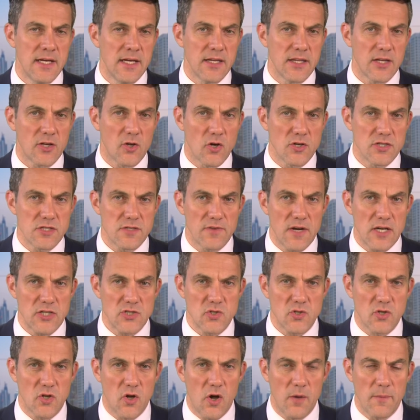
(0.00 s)
The
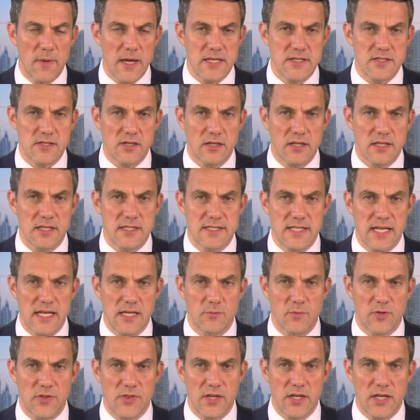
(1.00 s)
controversial comments are
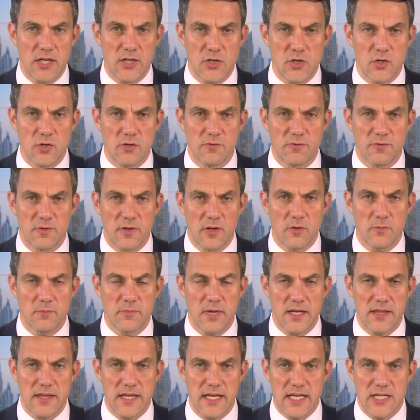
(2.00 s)
contained within a new film
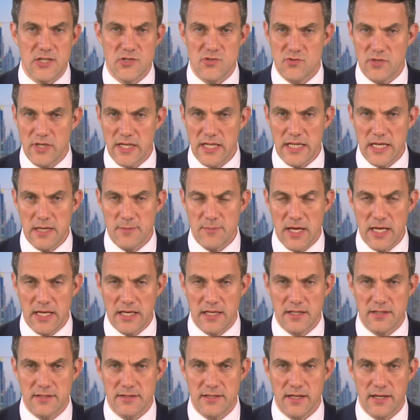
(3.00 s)
by the
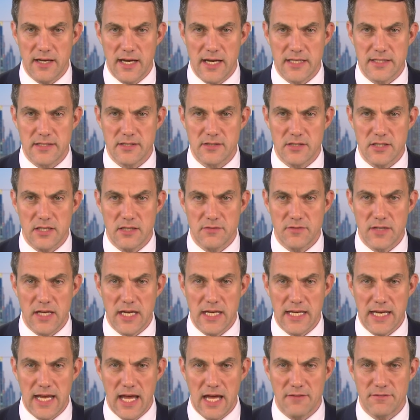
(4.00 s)
Israeli-American director
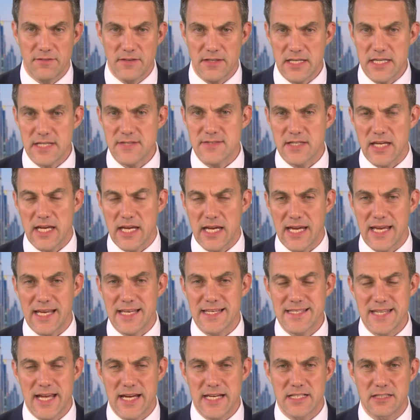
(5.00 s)
Evgeny Afineevsky
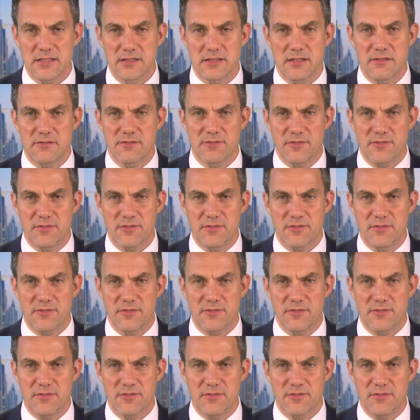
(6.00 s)
entitled